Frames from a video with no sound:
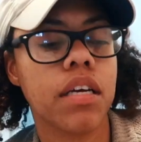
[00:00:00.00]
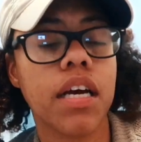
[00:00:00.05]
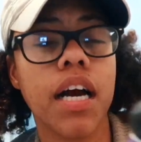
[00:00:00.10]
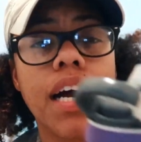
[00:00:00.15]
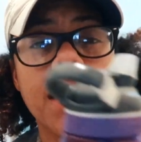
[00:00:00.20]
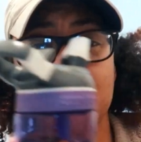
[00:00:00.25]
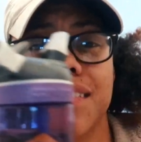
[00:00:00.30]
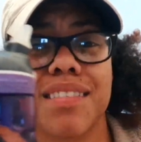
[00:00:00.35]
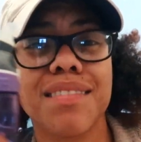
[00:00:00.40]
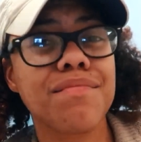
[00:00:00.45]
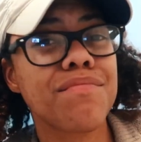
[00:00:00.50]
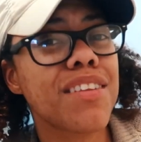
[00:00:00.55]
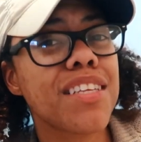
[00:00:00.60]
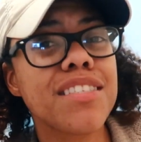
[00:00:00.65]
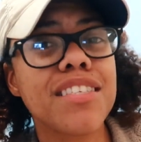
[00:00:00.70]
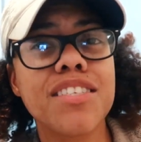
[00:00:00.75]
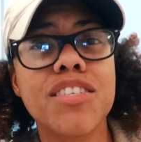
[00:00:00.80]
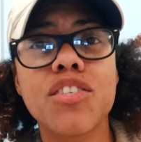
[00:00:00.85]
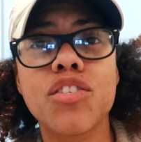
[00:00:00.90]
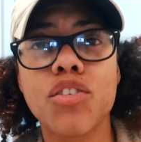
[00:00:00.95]
Guys,
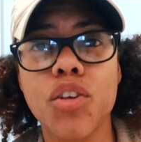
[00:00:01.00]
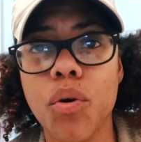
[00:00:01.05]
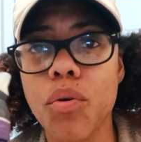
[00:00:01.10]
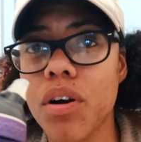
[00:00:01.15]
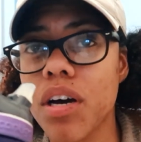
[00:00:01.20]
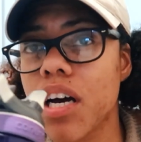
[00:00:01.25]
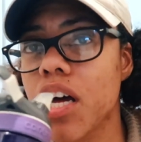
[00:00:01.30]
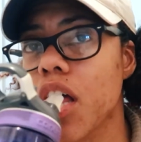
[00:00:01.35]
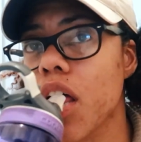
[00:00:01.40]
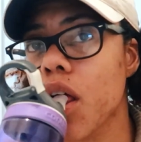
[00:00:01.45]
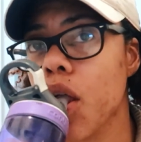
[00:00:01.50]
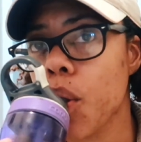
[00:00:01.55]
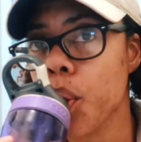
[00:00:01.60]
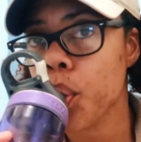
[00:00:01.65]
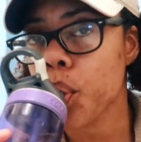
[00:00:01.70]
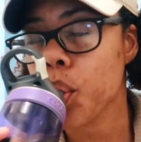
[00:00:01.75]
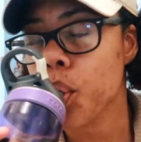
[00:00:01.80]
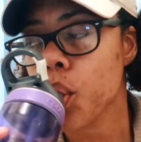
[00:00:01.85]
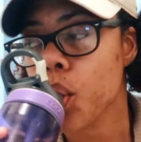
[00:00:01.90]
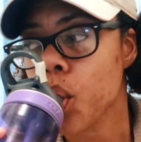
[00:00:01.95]
this is so good.
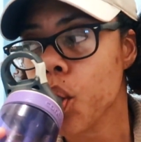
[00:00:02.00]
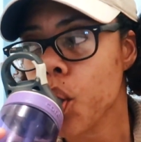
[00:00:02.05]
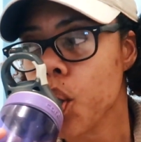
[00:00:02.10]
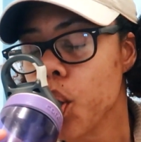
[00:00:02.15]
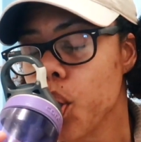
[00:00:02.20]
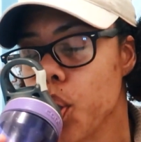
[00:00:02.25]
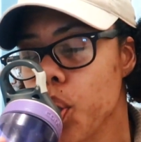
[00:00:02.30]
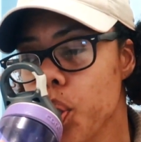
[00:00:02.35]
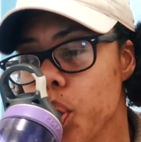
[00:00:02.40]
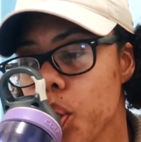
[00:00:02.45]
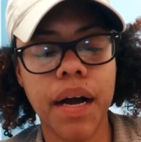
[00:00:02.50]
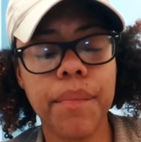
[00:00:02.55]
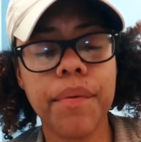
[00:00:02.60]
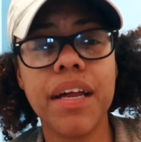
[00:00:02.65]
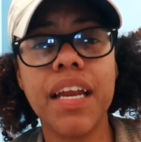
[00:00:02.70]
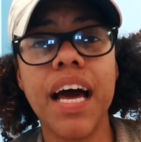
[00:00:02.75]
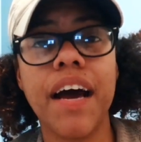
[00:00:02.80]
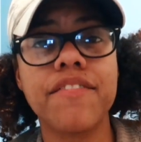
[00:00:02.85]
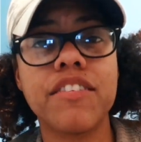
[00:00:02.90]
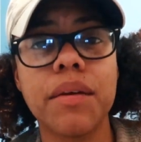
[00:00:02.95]
I'm
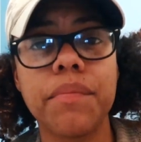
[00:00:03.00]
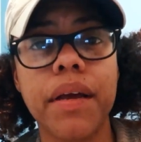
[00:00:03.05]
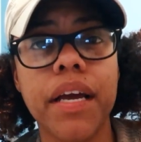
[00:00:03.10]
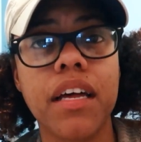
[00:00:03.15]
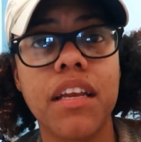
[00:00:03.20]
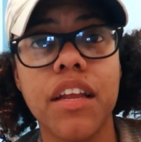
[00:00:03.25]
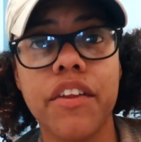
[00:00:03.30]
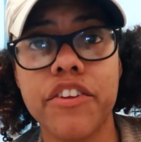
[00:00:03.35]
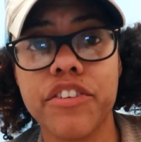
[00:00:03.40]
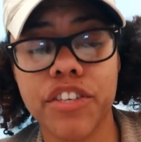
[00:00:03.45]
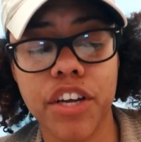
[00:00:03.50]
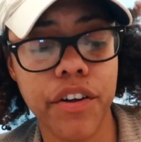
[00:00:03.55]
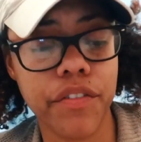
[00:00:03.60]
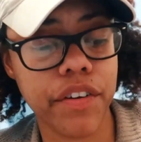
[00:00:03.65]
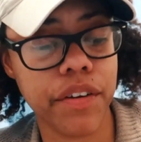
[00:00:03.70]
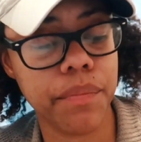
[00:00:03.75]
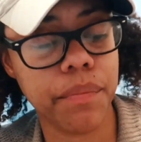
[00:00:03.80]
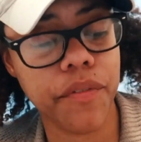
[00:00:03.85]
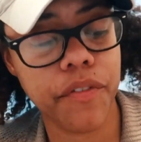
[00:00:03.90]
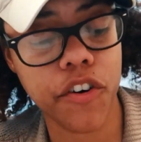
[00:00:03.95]
gonna have to make another
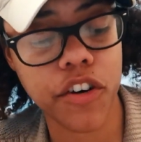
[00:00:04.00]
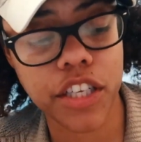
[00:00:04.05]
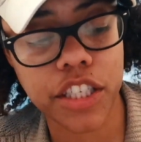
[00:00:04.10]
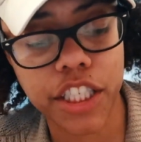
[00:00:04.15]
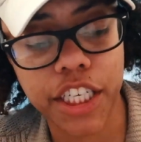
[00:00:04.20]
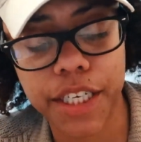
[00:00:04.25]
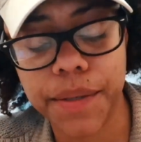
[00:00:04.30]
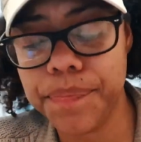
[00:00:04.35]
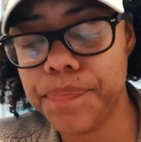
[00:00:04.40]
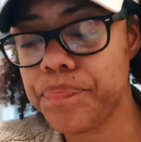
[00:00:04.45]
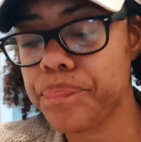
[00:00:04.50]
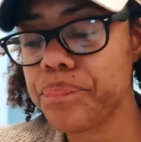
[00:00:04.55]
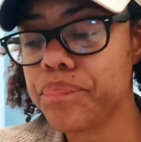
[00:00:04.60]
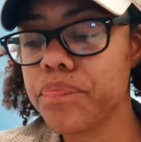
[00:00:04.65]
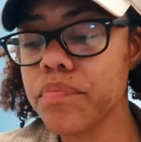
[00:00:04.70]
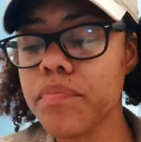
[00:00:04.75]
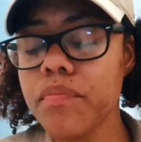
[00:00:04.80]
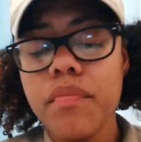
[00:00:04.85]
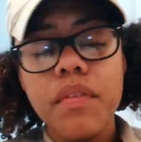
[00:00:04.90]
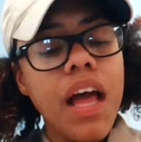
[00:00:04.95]
serving before the gym.
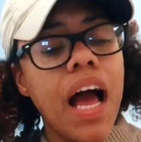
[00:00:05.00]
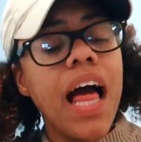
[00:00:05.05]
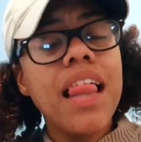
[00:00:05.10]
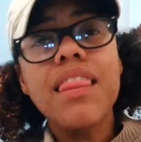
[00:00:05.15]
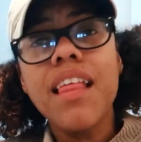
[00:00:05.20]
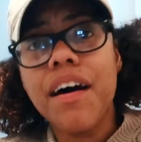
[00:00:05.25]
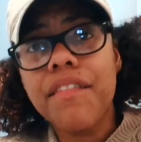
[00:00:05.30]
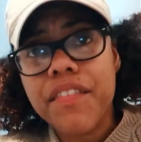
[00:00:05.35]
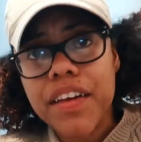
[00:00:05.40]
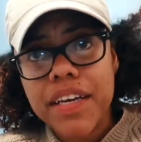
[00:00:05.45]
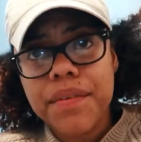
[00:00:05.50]
I love